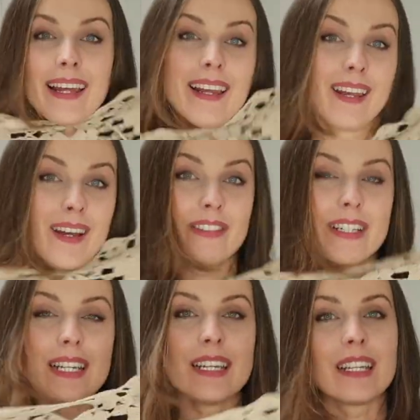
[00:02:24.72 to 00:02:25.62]
and I love
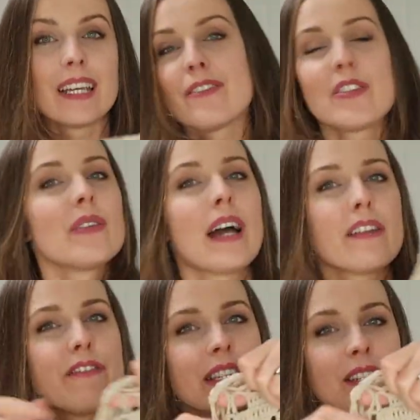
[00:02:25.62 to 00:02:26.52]
it. It gives you
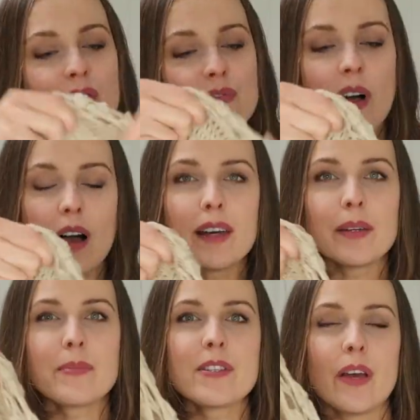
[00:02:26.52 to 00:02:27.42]
that vintage
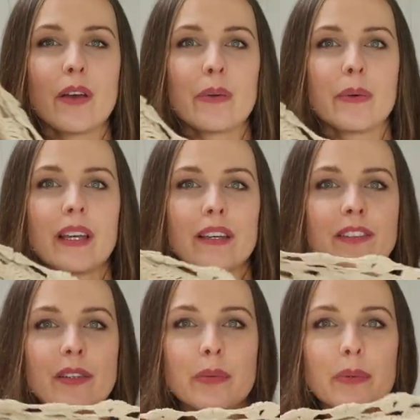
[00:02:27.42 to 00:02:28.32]
vibe. So
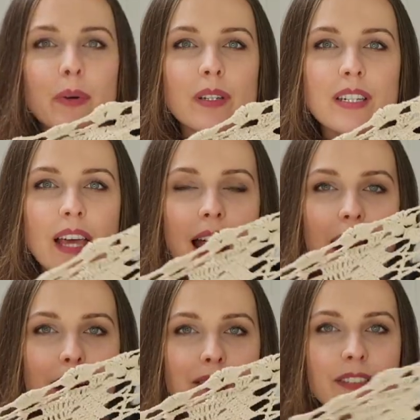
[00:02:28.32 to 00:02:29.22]
if you would want to
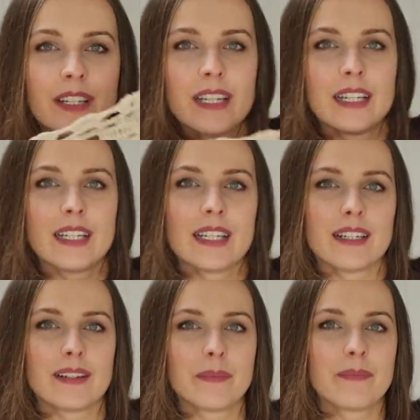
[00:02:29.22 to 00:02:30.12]
have
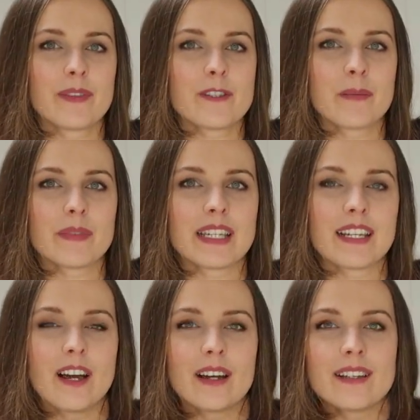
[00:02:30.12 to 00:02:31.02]
something
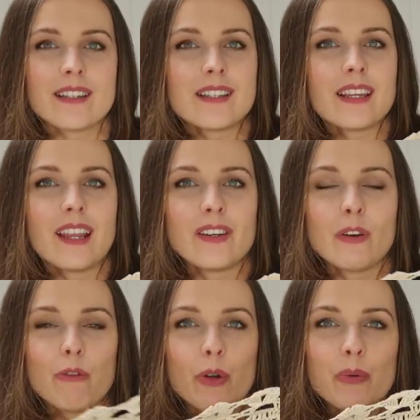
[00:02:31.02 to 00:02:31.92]
nice in
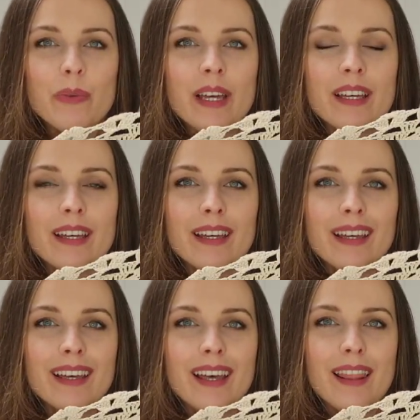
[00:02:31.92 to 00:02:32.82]
your room,
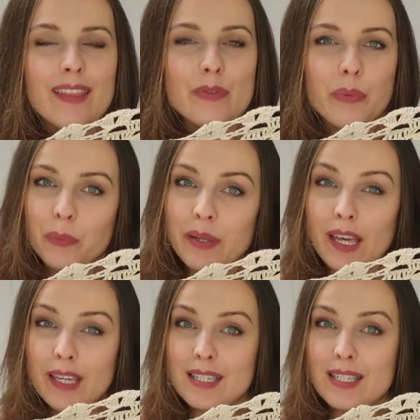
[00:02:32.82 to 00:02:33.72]
this would be
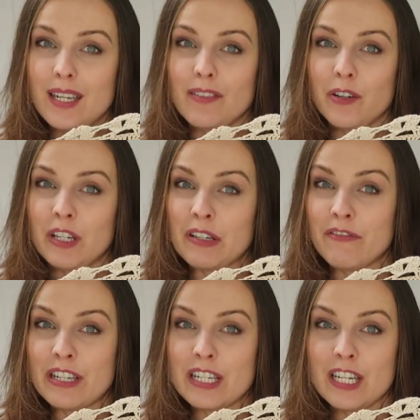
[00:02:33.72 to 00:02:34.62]
it. If you're in a
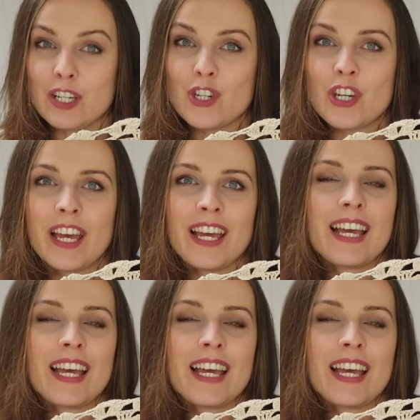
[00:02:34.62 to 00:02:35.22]
vintage